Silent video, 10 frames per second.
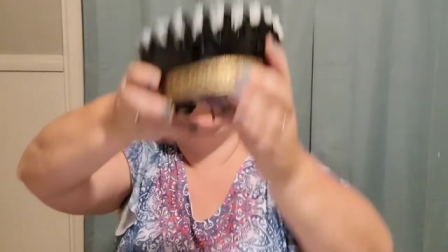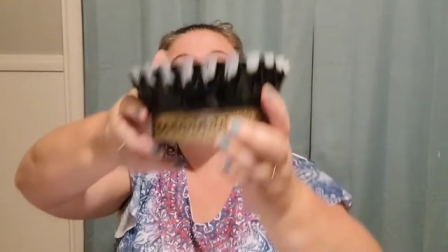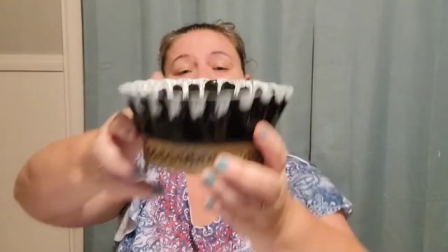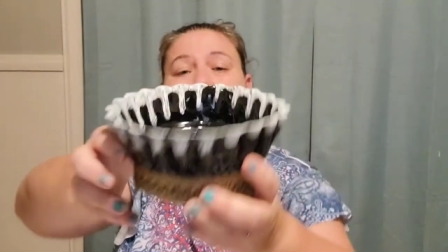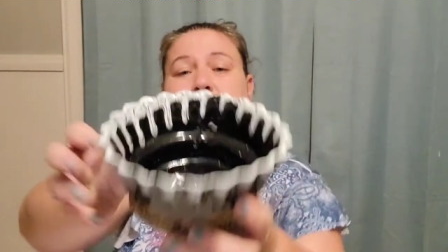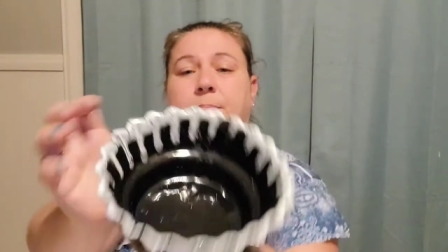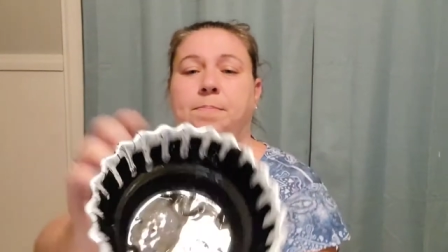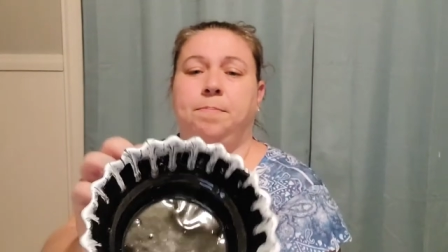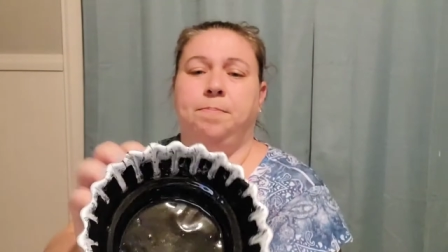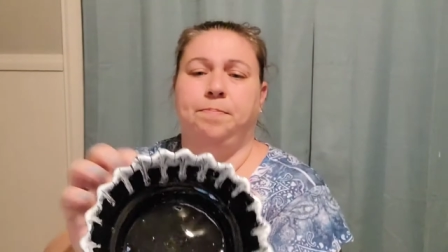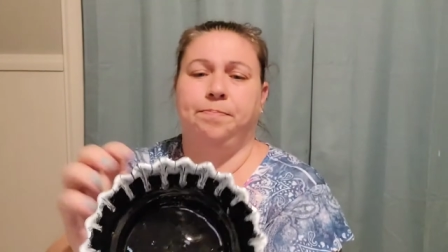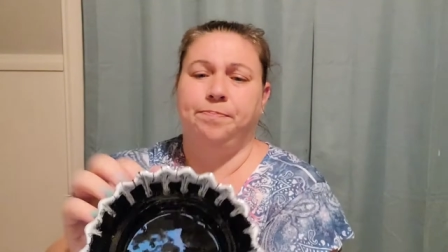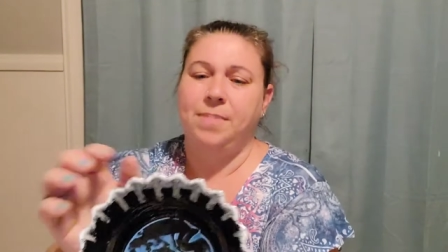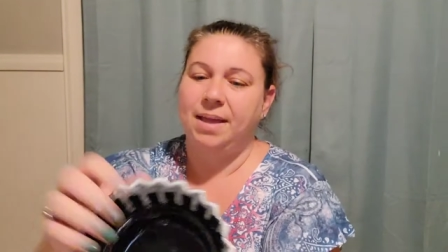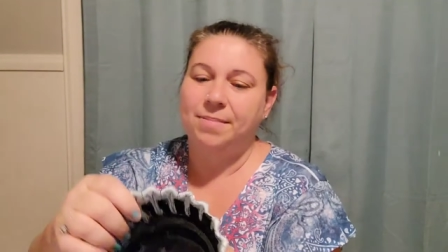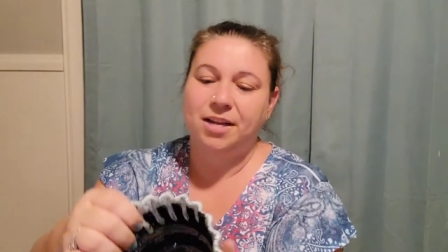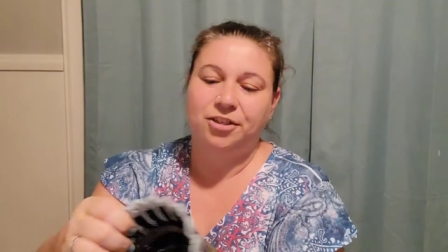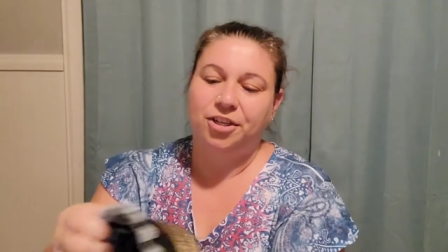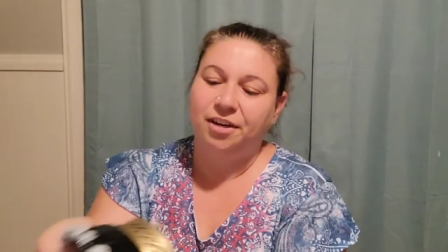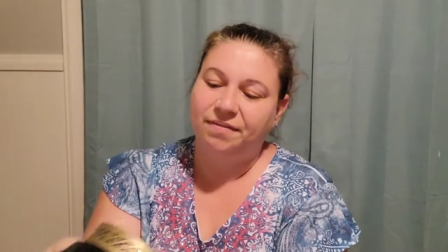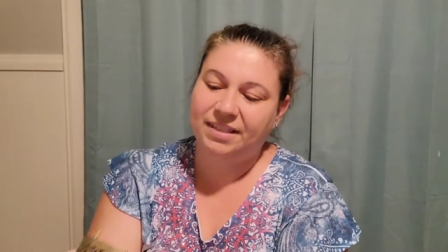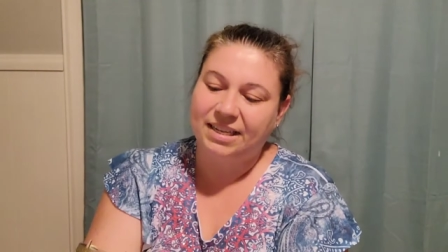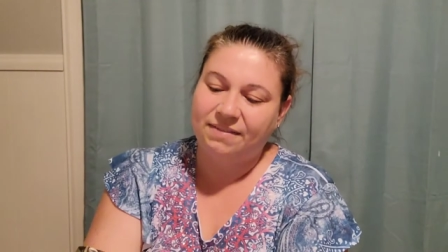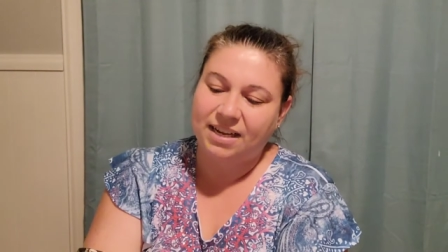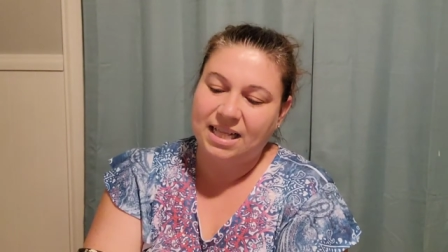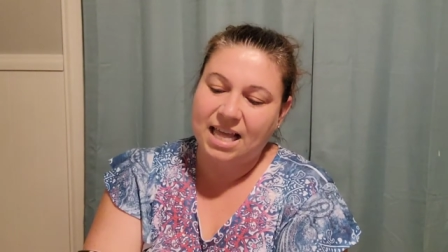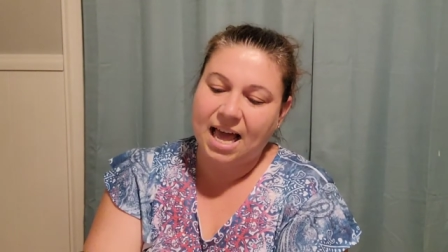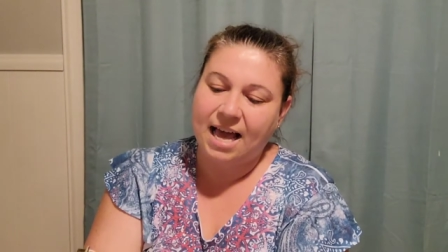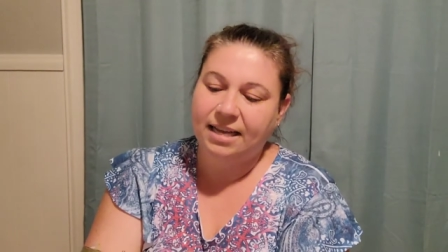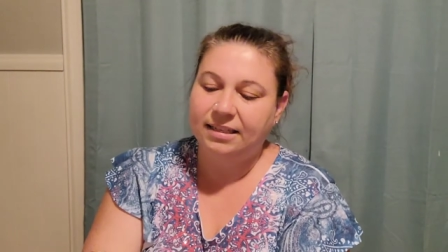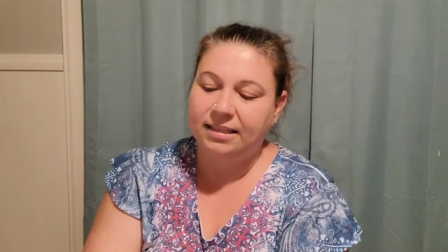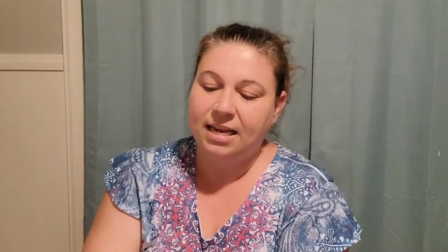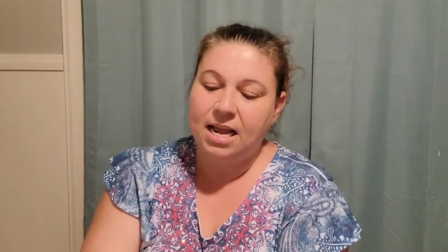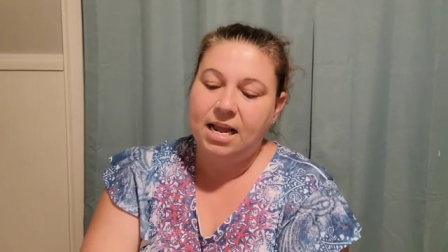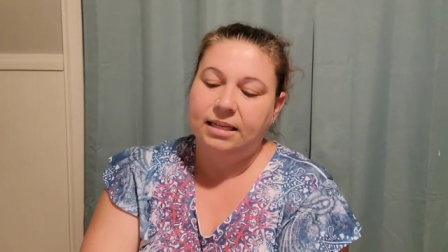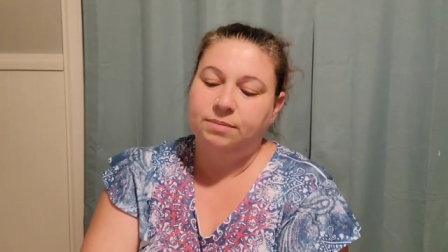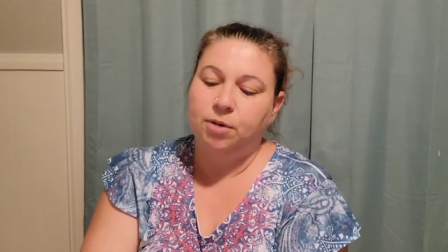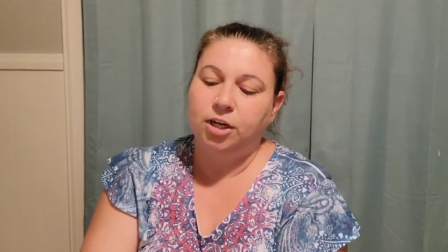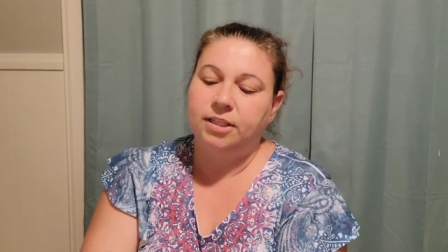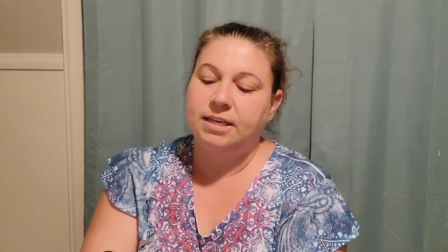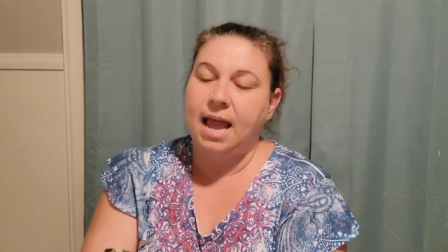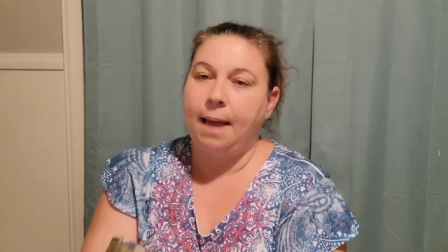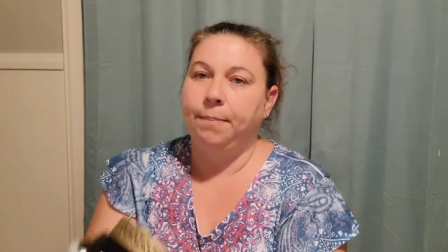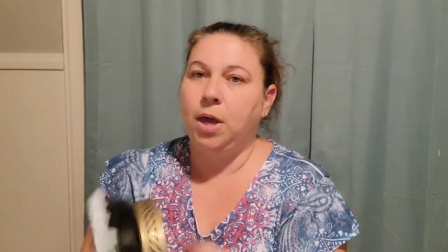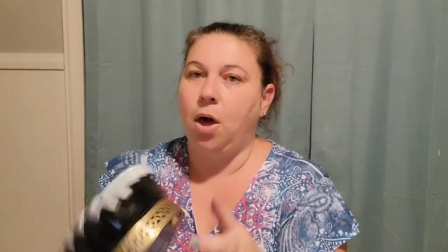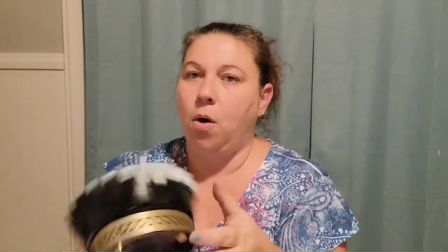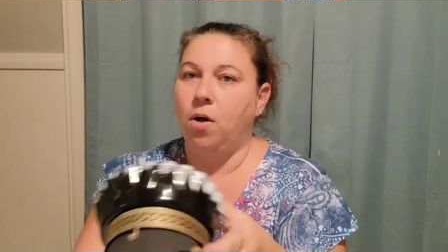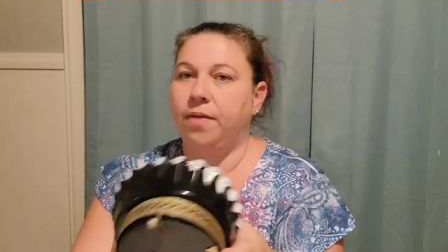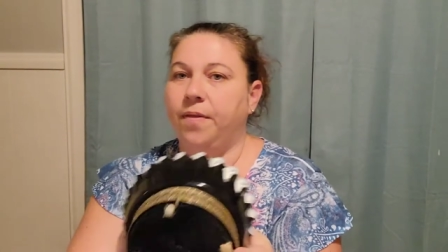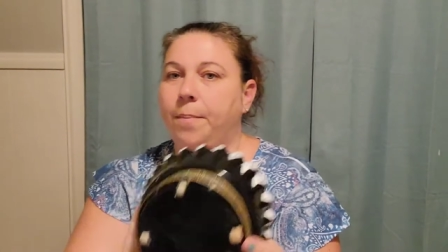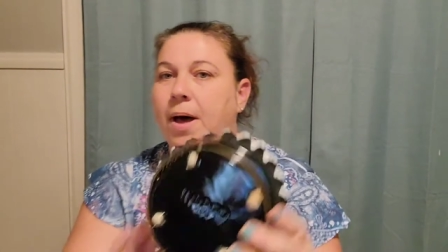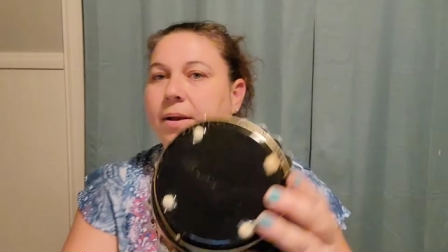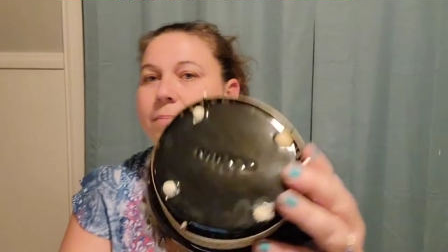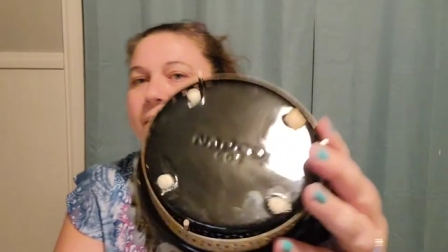it's, I'm not sure if it's even glass. It's marked NAPCO on the bottom